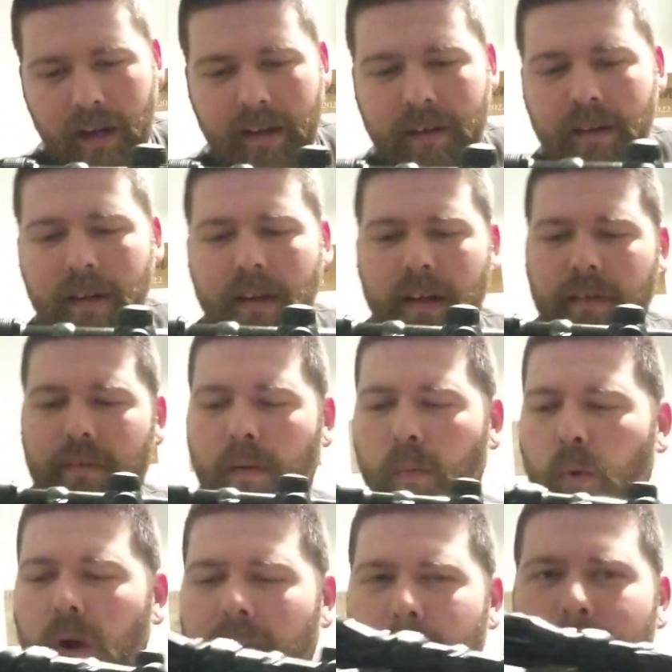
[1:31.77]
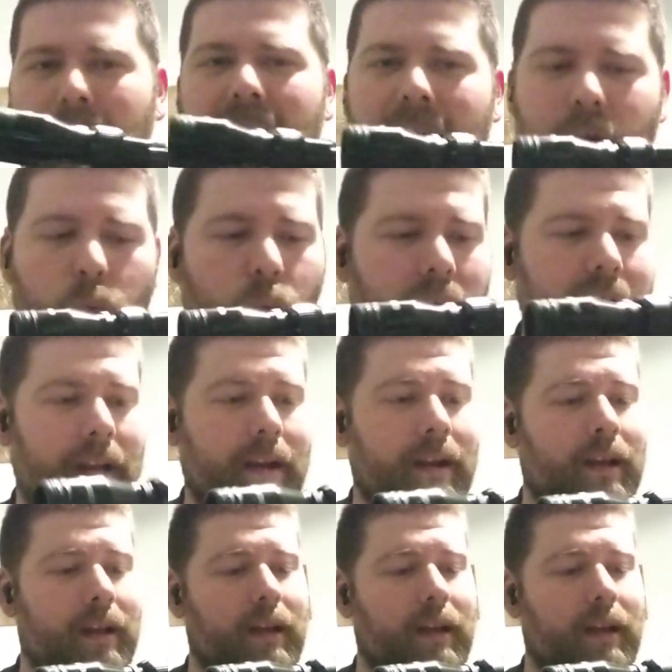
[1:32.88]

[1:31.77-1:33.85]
it from way back when.